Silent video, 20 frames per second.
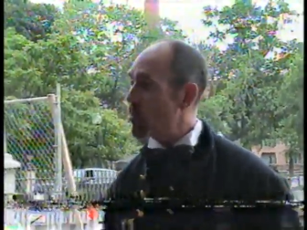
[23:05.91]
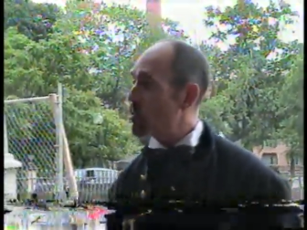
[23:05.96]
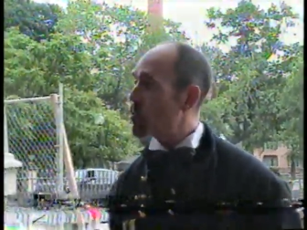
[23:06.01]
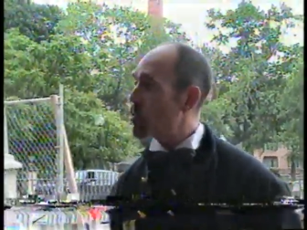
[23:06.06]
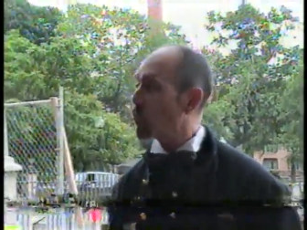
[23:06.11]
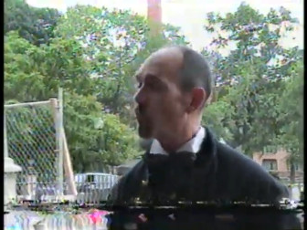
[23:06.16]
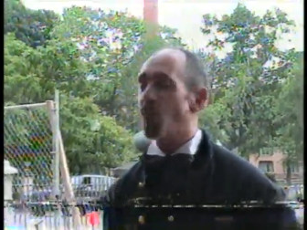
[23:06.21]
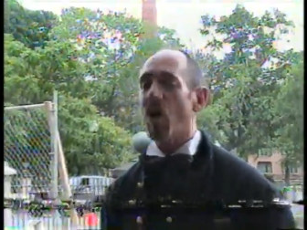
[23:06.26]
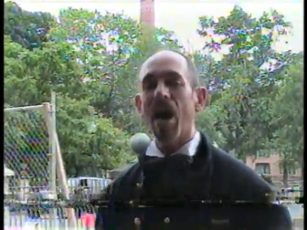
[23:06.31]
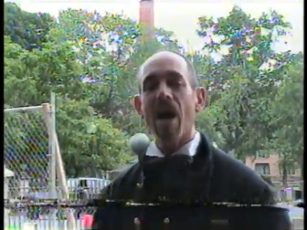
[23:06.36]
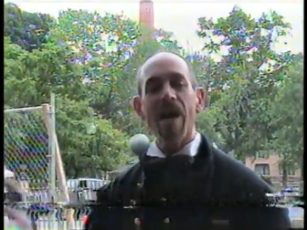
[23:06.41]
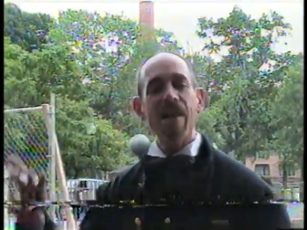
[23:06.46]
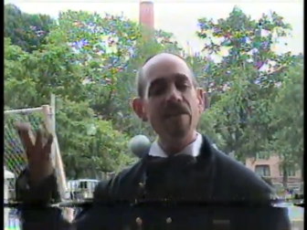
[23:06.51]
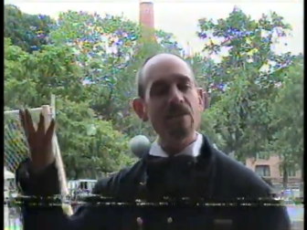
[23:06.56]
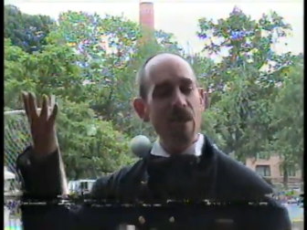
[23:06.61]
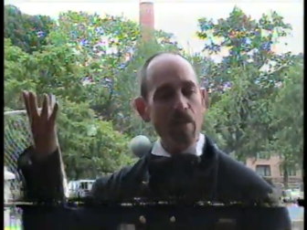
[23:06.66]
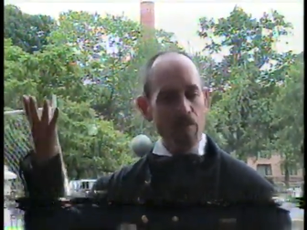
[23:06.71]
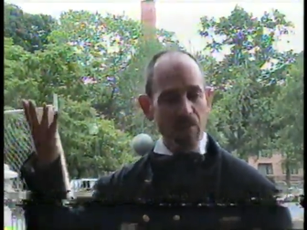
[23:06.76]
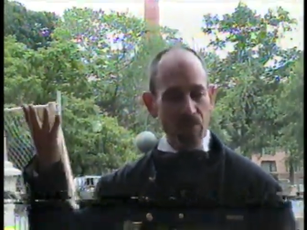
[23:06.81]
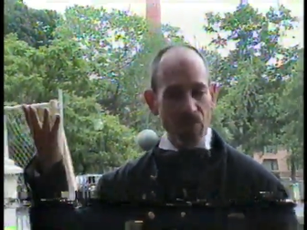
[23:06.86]
to rise
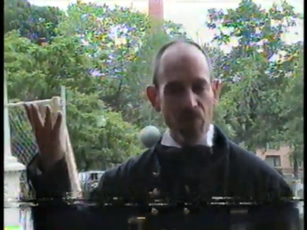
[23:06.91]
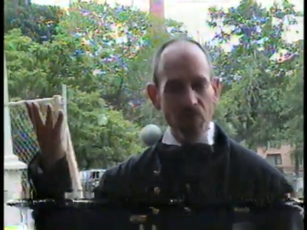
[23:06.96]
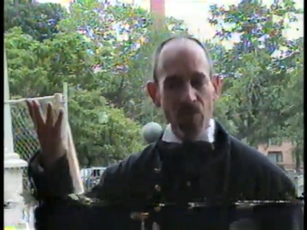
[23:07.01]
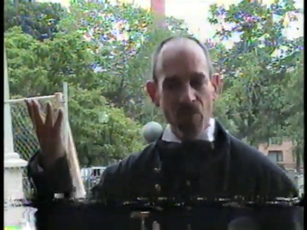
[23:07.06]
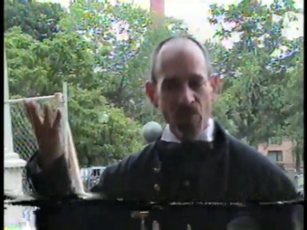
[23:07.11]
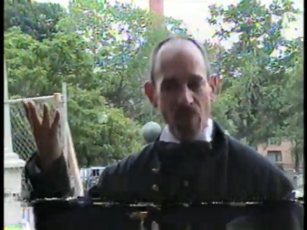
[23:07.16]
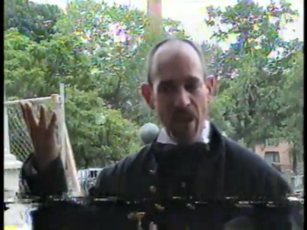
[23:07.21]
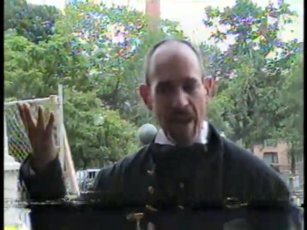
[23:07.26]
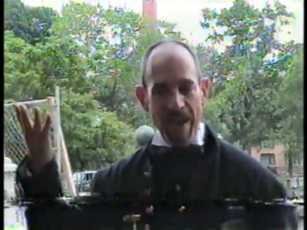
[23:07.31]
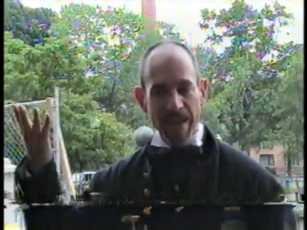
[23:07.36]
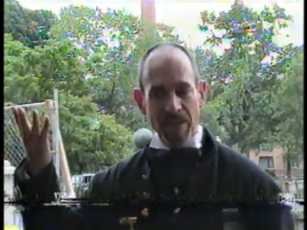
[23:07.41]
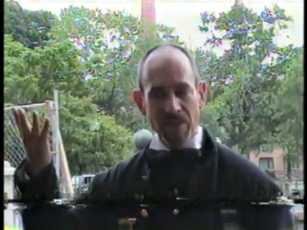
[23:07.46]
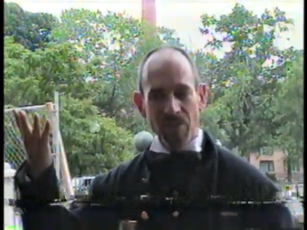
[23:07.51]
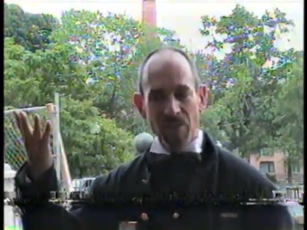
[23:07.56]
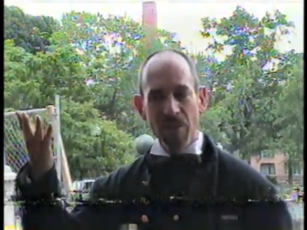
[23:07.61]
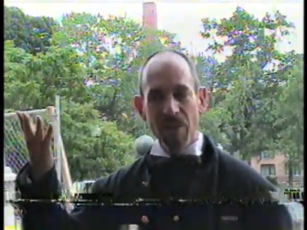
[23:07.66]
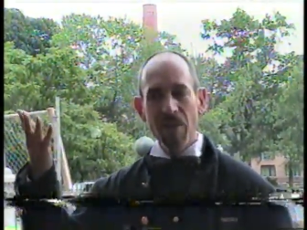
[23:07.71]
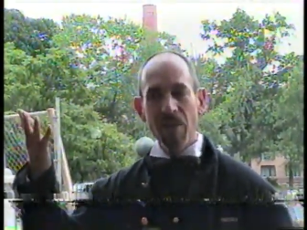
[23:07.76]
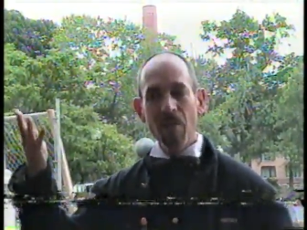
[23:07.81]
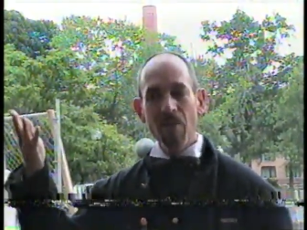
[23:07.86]
up through the ranks
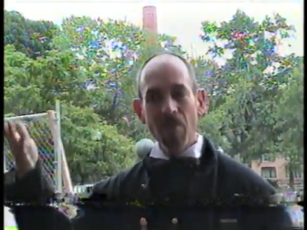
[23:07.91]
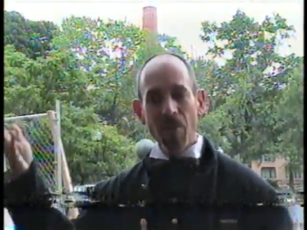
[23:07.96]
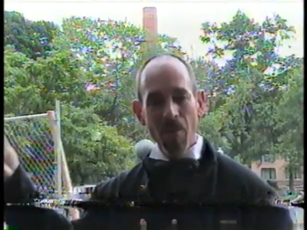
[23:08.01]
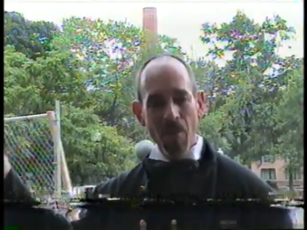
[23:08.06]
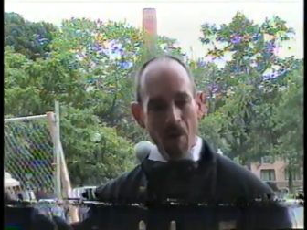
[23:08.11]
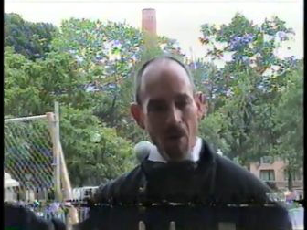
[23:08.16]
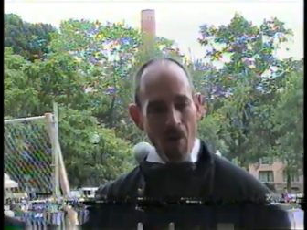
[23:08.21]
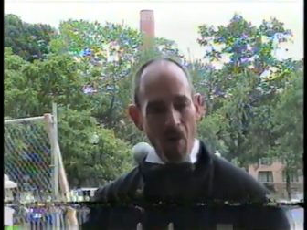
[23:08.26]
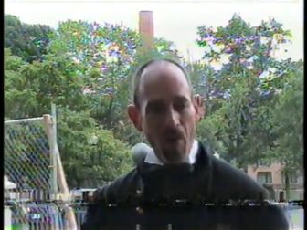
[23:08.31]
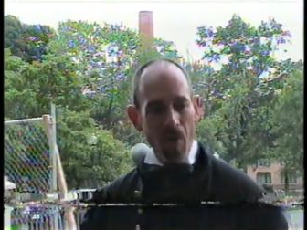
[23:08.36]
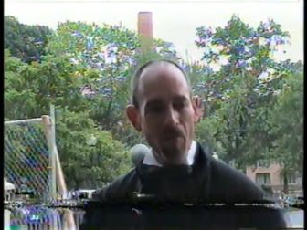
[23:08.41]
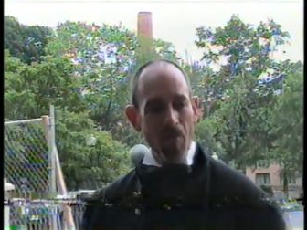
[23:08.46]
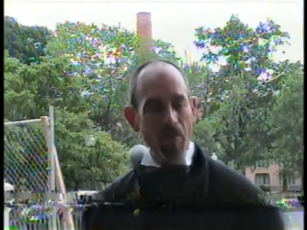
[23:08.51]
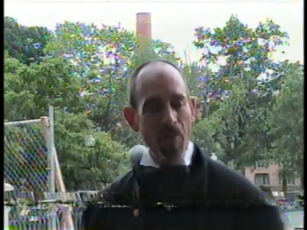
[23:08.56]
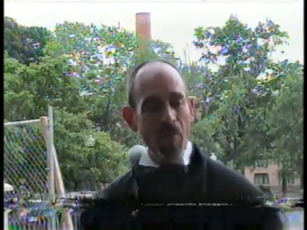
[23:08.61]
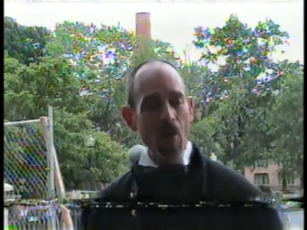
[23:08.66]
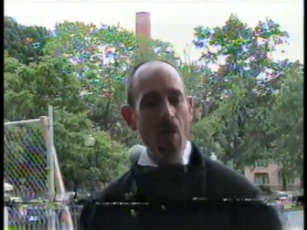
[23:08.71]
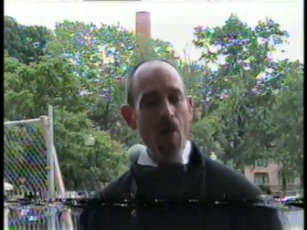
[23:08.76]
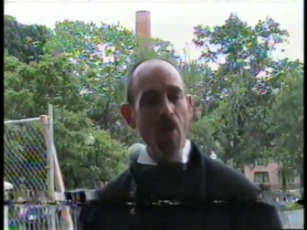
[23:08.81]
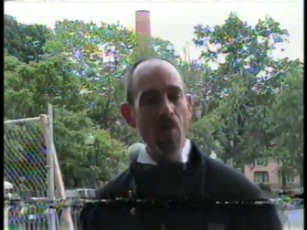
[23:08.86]

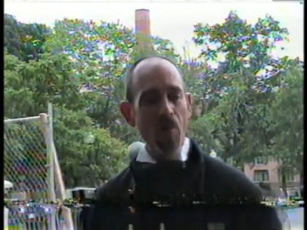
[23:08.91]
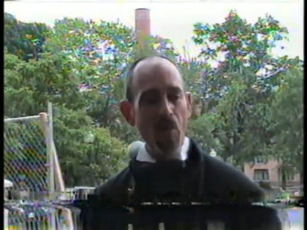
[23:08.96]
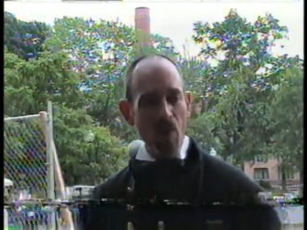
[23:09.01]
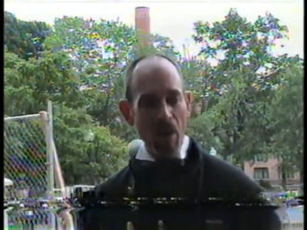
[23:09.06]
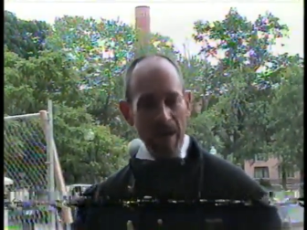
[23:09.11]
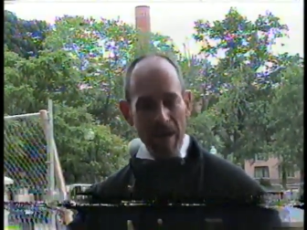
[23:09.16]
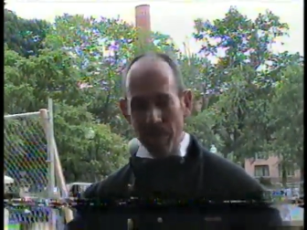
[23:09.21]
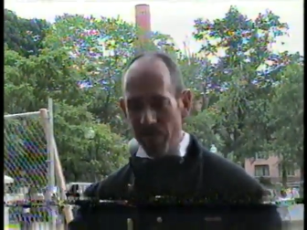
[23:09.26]
all the way